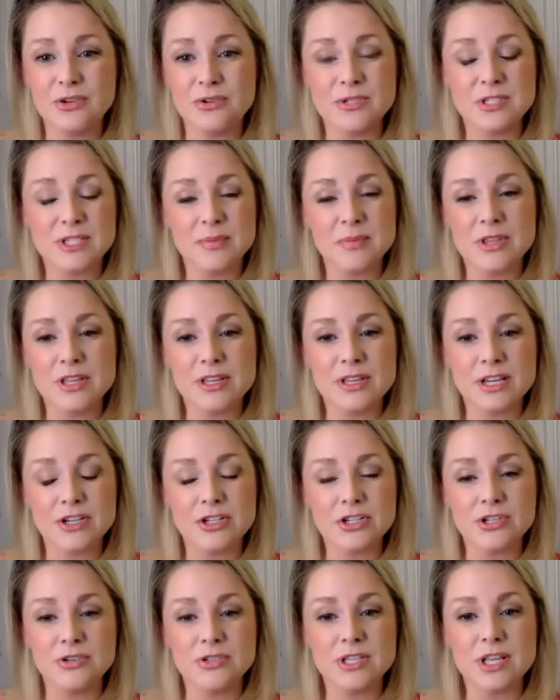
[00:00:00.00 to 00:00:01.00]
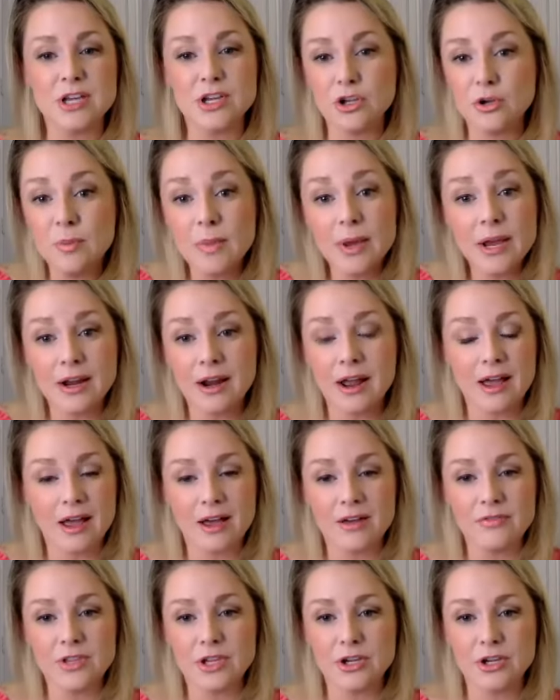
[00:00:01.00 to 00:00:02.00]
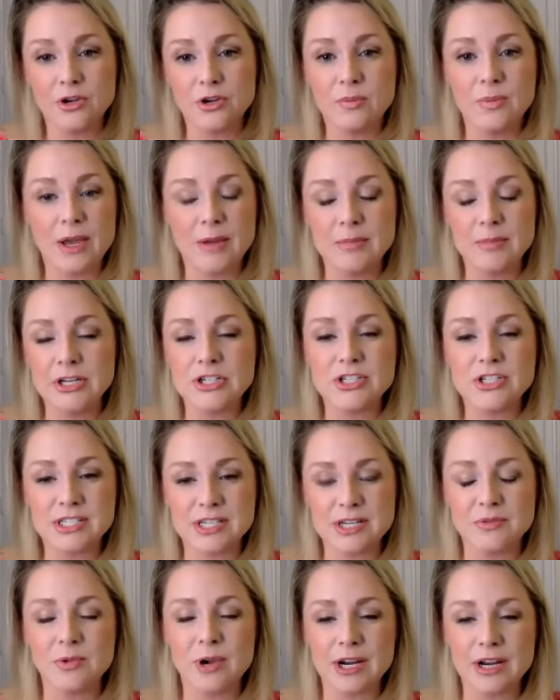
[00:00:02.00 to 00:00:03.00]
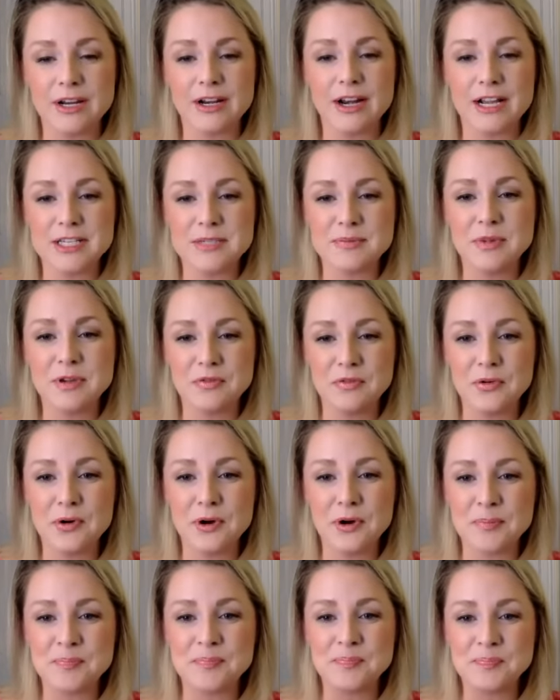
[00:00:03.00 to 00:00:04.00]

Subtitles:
some of the issues that you might have that you maybe just didn't recognize before.